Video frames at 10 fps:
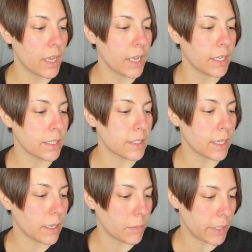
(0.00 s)
and
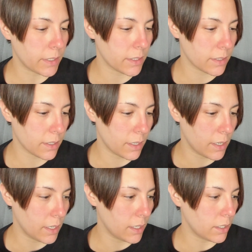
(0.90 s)
diamonds
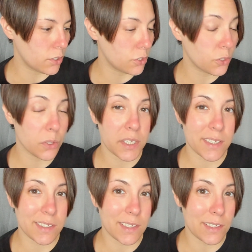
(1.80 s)
is Julius
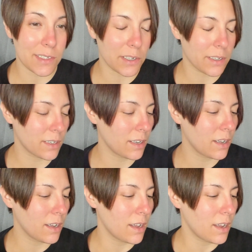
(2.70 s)
Caesar.
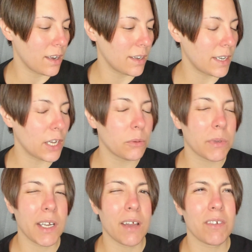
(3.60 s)
Now I'm
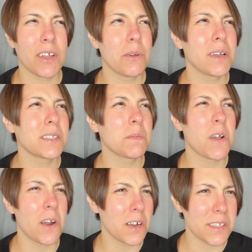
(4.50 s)
gonna have to go get some
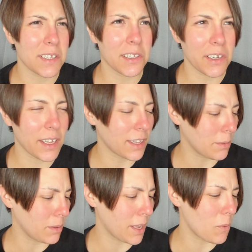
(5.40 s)
cards and look at them.
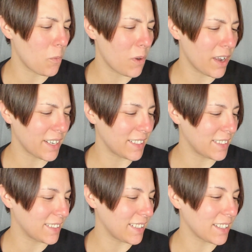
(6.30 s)
Like, what?
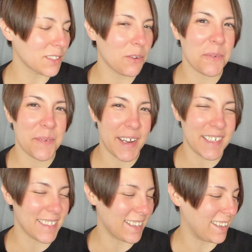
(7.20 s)
That's
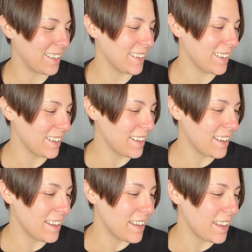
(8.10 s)
crazy.
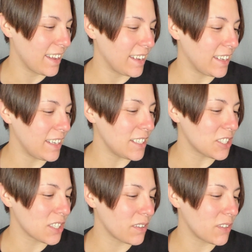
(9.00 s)

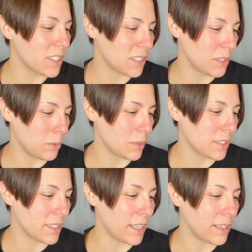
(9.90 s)
Each of the
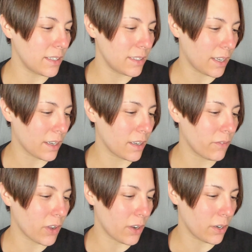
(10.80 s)
suits in a deck
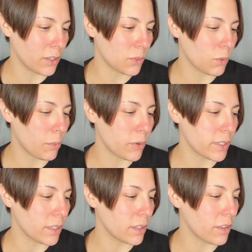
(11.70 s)
of cards
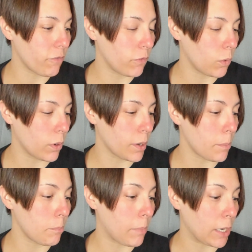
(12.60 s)
represent the four
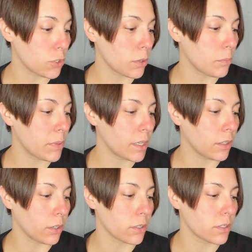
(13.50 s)
major
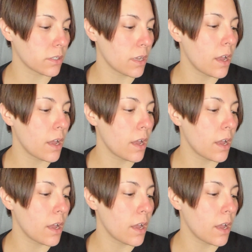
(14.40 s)
pillars